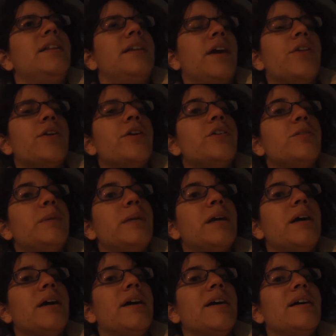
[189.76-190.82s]
the other is
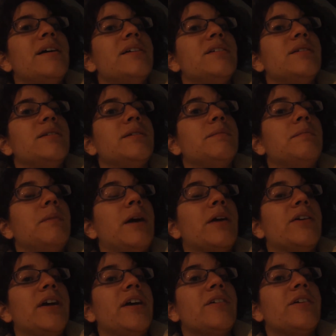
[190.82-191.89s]
because
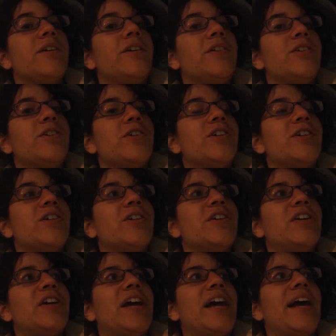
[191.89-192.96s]
modern
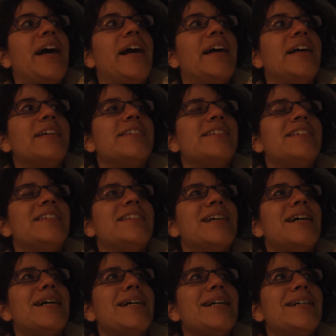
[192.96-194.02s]
agriculture ha- is
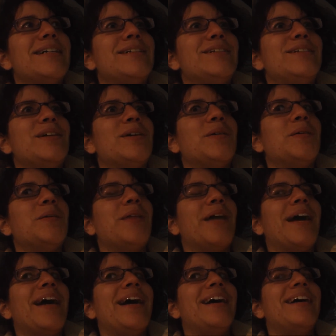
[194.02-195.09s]
designed so
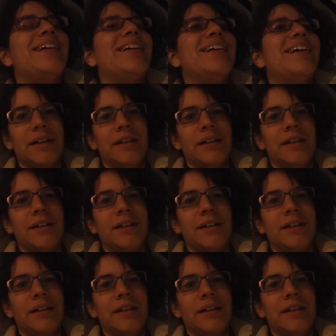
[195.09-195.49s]
that